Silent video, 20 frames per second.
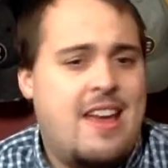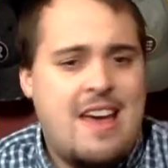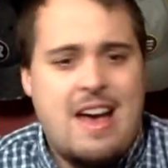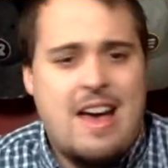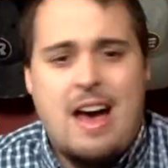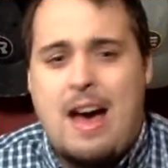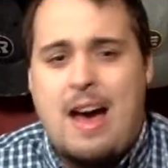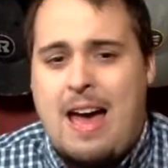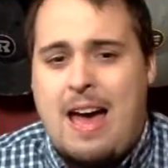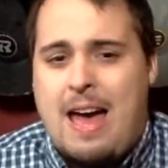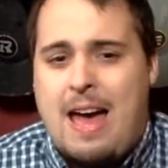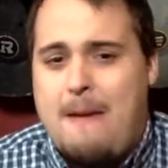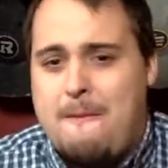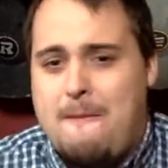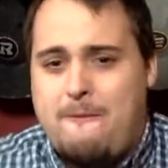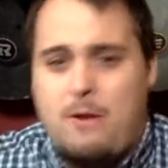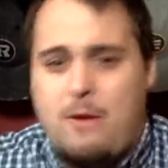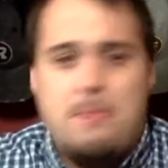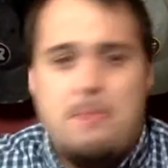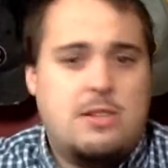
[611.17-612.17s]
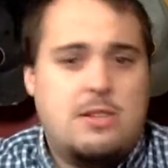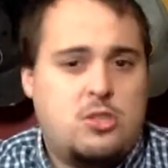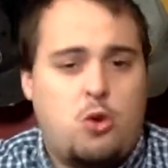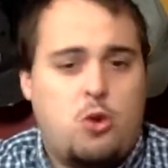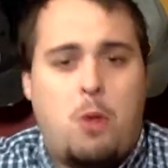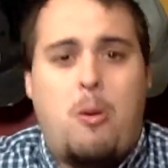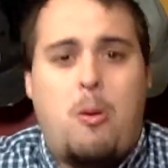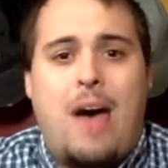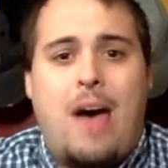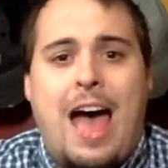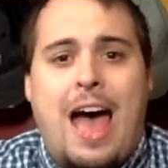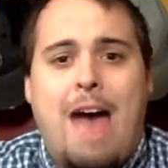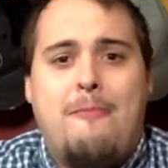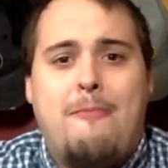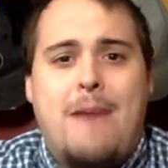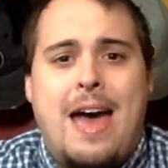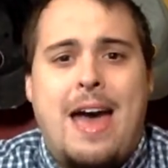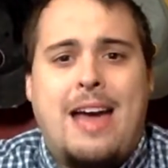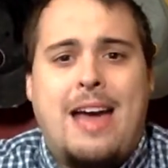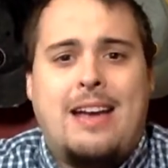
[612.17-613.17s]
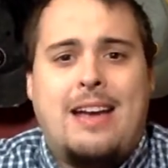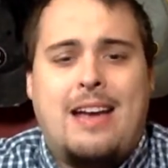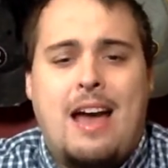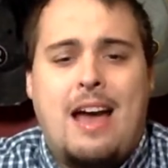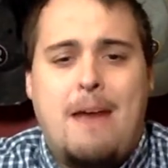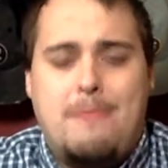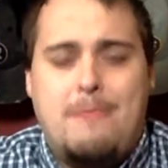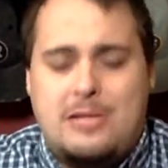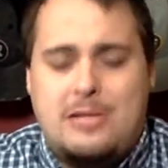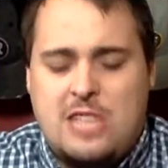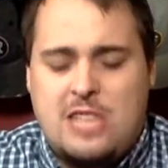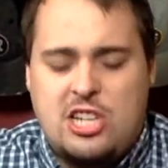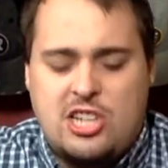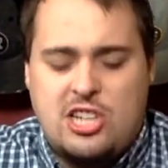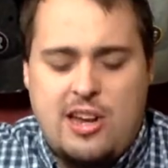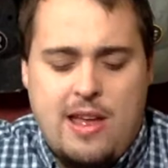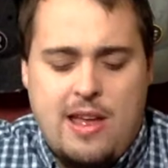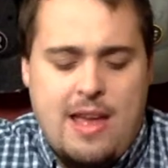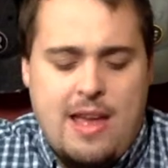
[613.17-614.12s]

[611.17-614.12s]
Uh, from his normal halfback uh, position.